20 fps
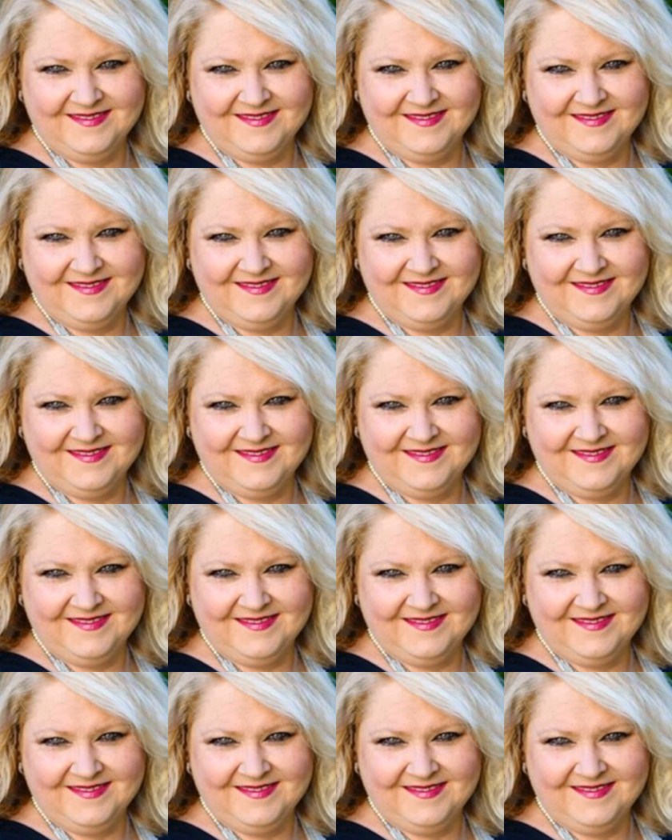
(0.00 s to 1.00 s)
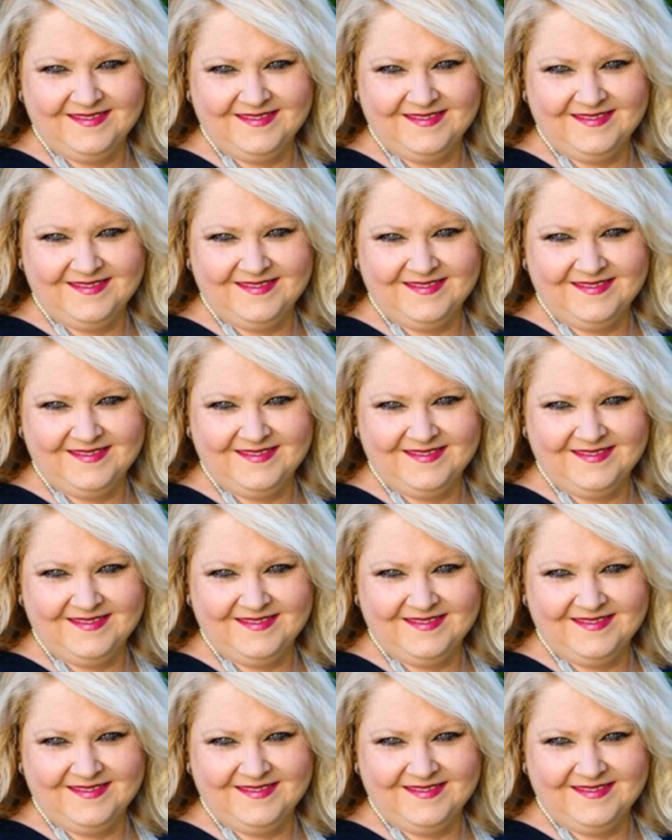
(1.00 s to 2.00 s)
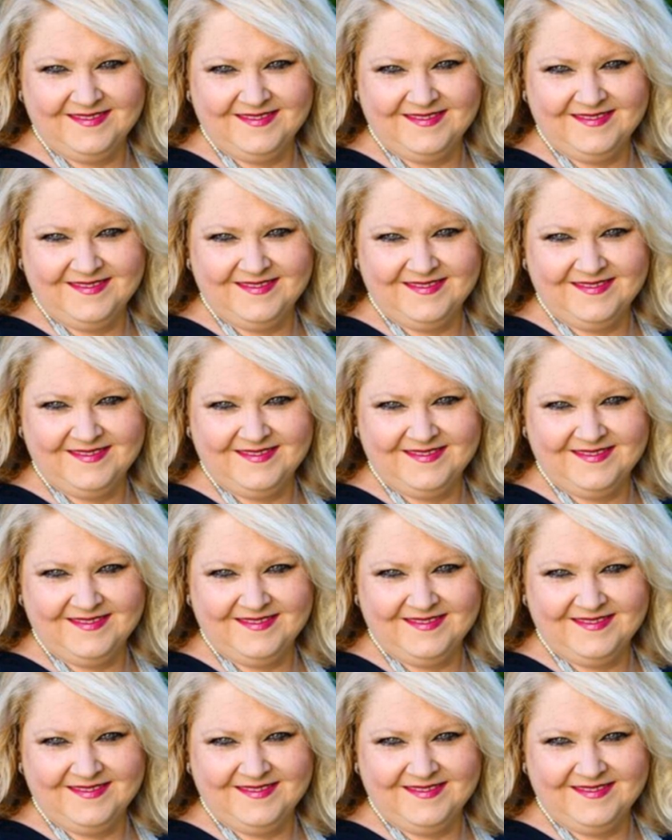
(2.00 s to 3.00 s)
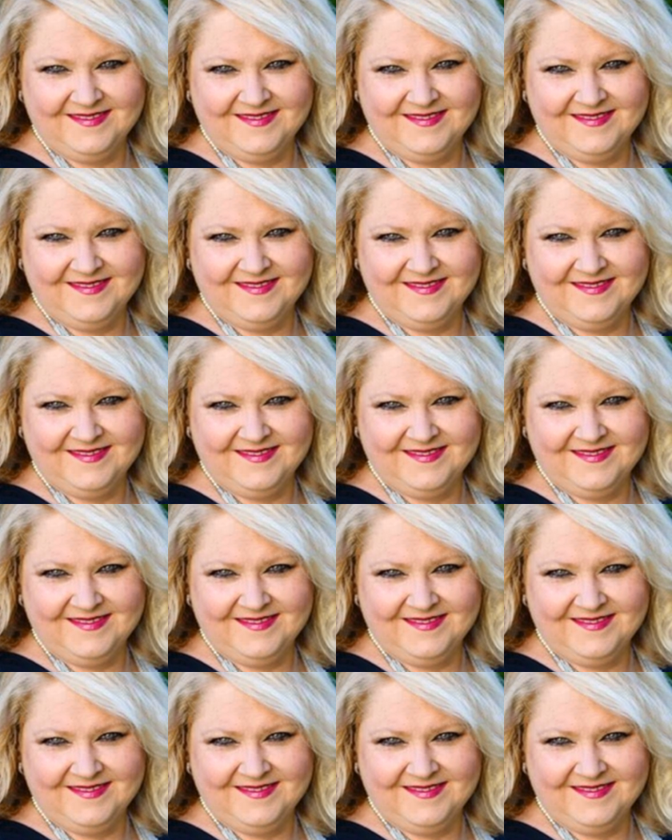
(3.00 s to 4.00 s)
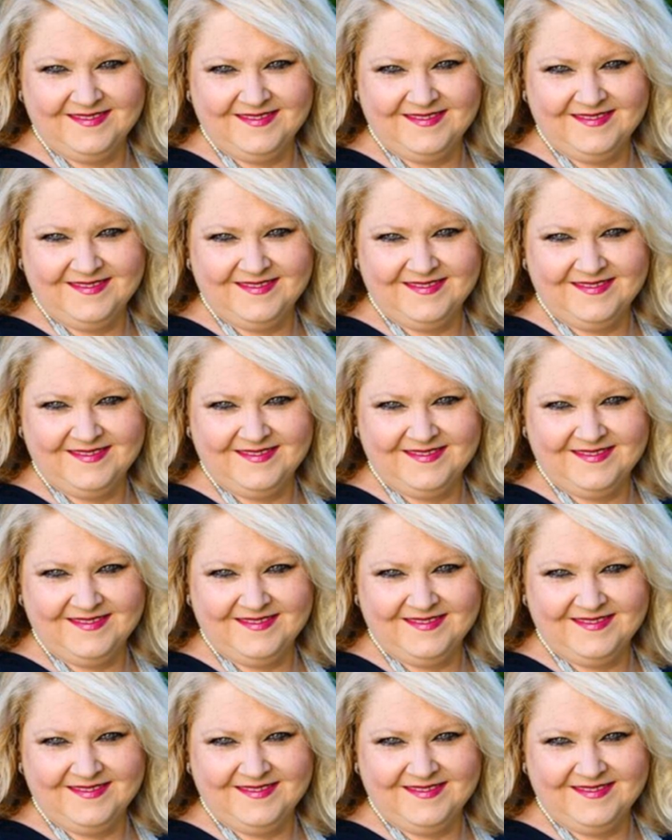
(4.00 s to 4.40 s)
(no lip movement)